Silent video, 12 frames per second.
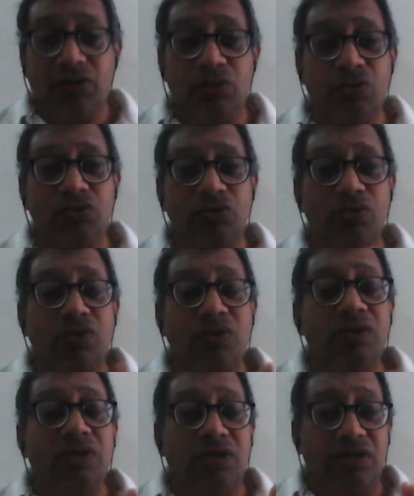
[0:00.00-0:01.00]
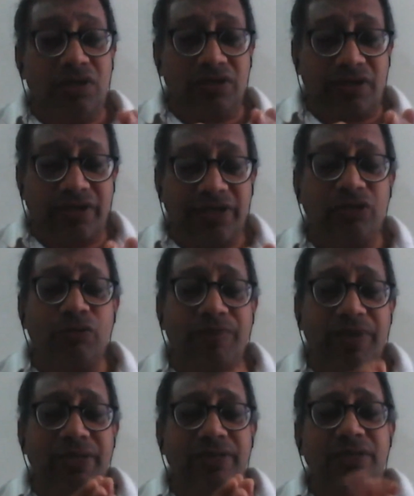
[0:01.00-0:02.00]
to try to
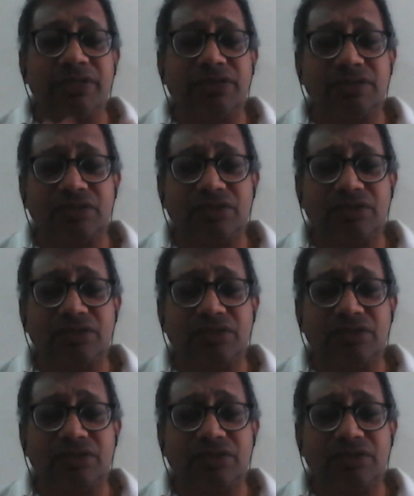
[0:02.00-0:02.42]
make this